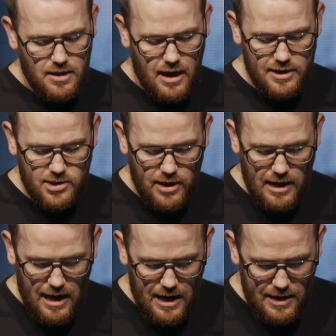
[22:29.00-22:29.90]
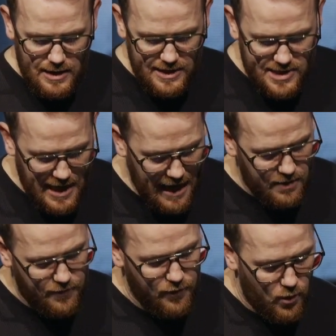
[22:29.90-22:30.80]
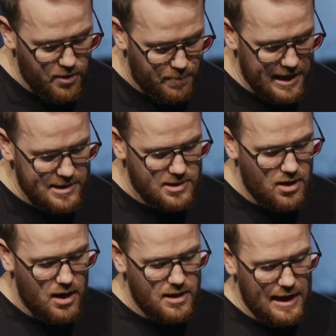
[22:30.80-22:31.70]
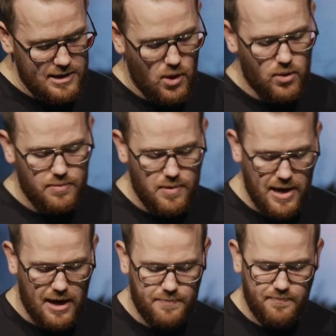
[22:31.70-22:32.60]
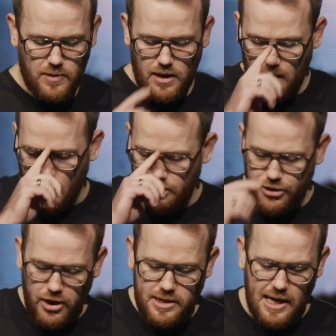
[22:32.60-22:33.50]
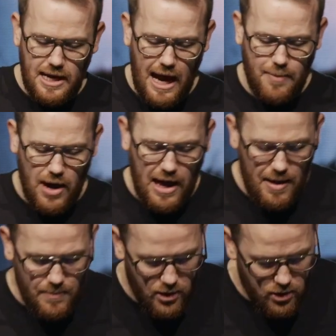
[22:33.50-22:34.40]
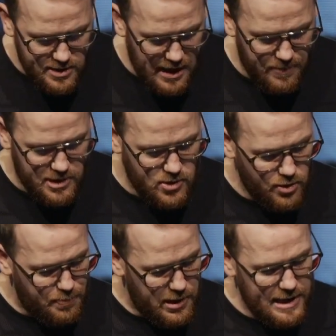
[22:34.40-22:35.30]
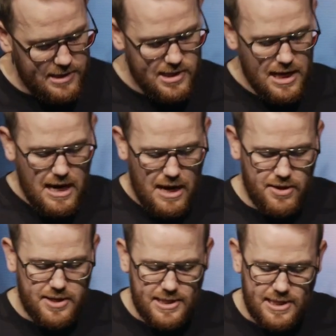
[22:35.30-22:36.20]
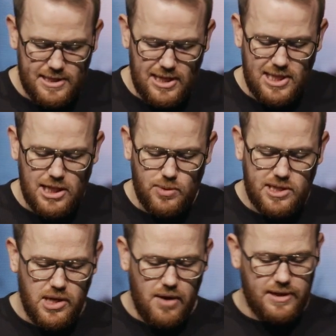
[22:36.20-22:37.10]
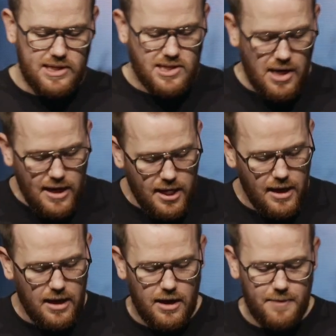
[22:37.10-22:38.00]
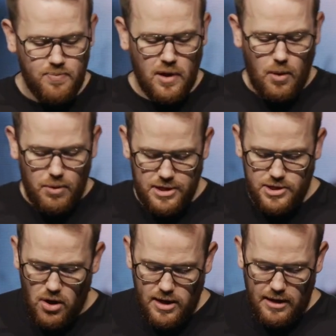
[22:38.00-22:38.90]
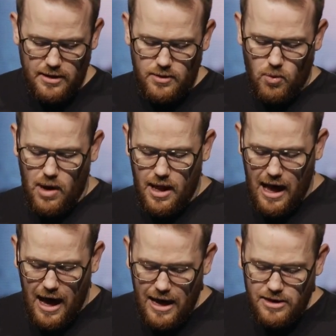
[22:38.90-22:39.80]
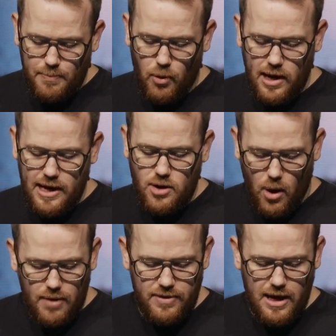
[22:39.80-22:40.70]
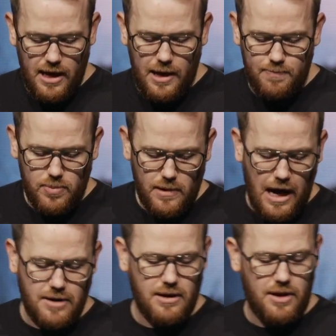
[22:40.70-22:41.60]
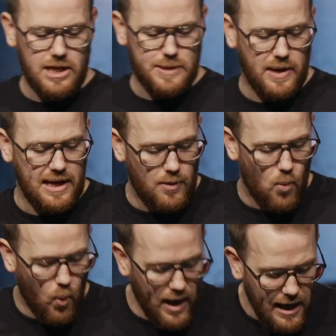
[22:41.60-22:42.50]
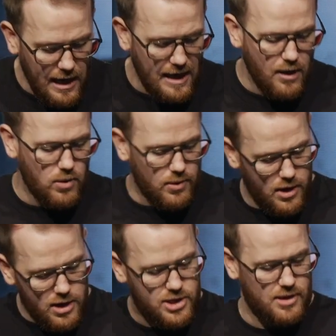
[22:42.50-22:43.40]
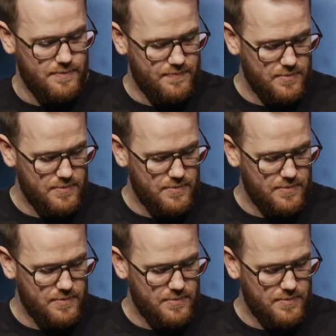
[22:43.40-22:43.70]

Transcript: for the place God had told him about. On the third day, Abraham looked up and saw the place in the distance. He said to his servants, stay here with the donkey while I and the boy go over there. Underline this bit, we will worship.